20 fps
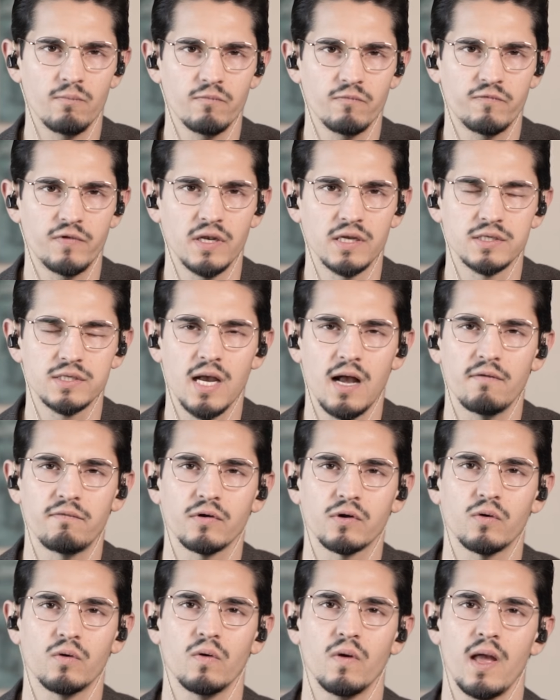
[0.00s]

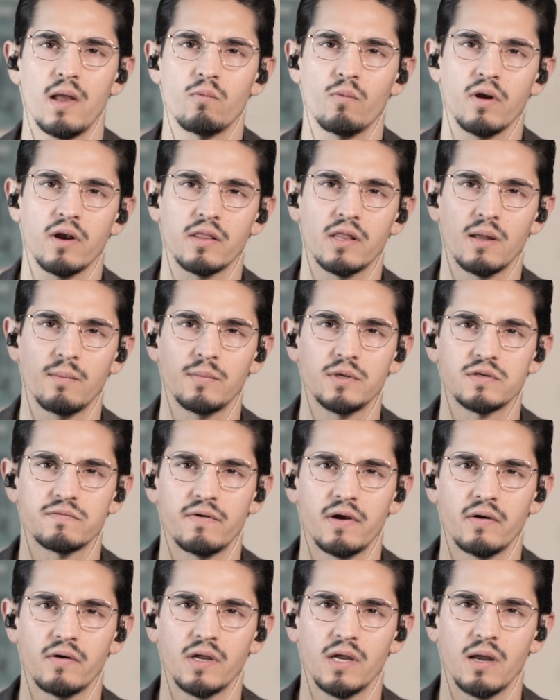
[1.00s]
philosophical, and one of them is
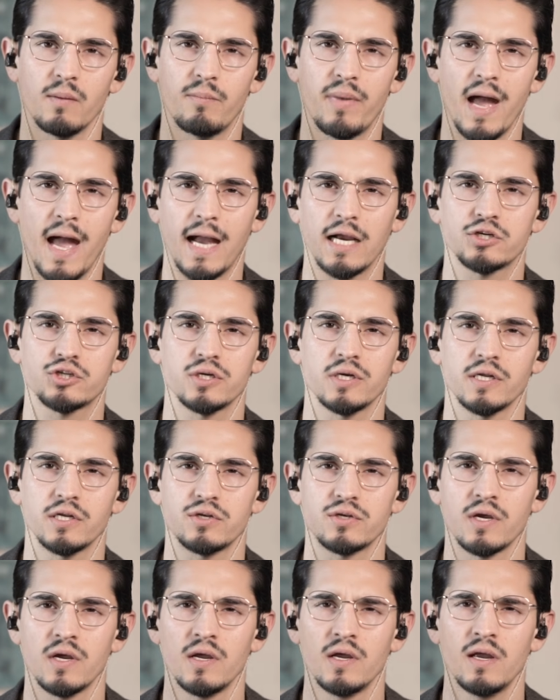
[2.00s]
very
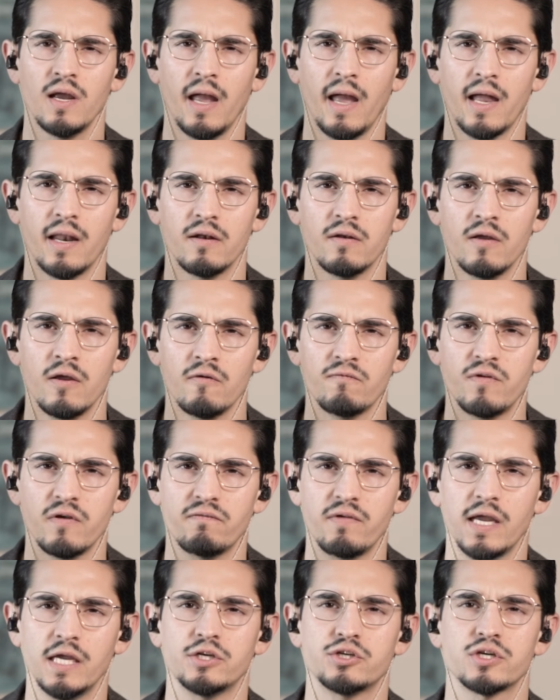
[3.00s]
passionate and
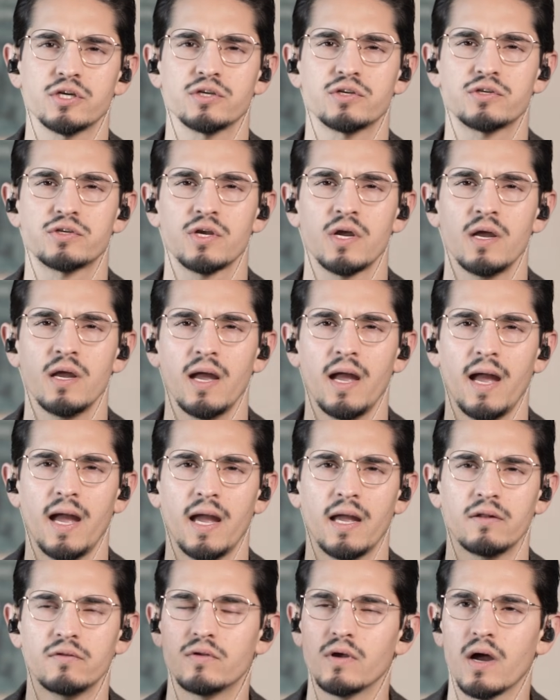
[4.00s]
vivacious
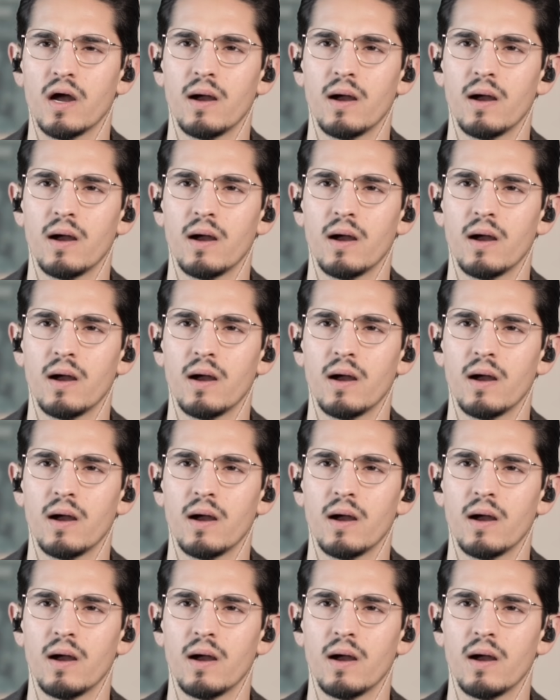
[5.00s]
and